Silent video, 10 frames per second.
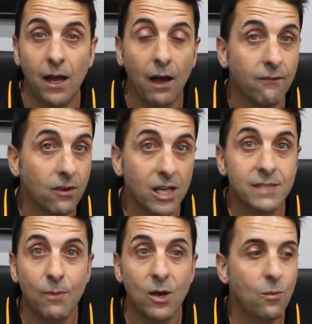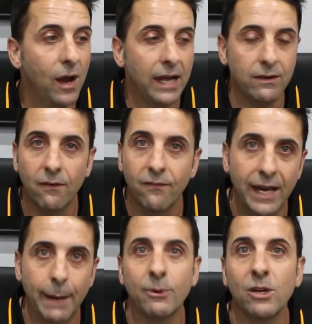I've lost my weight. I've
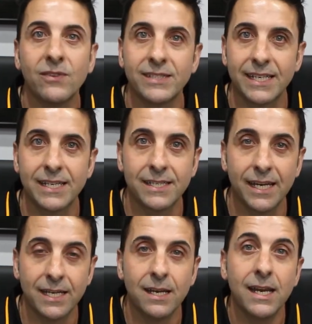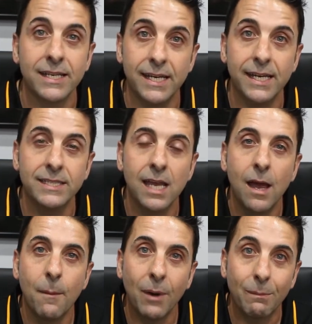kept off for 16 years,
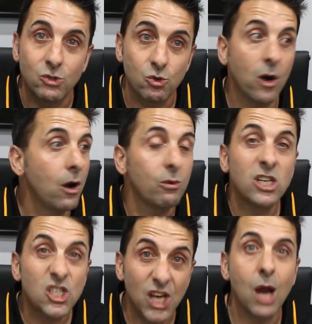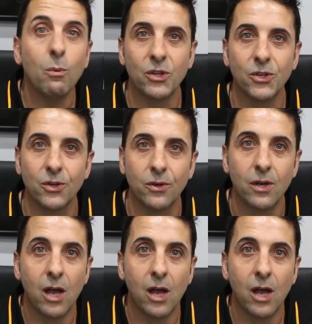but I want to share with you.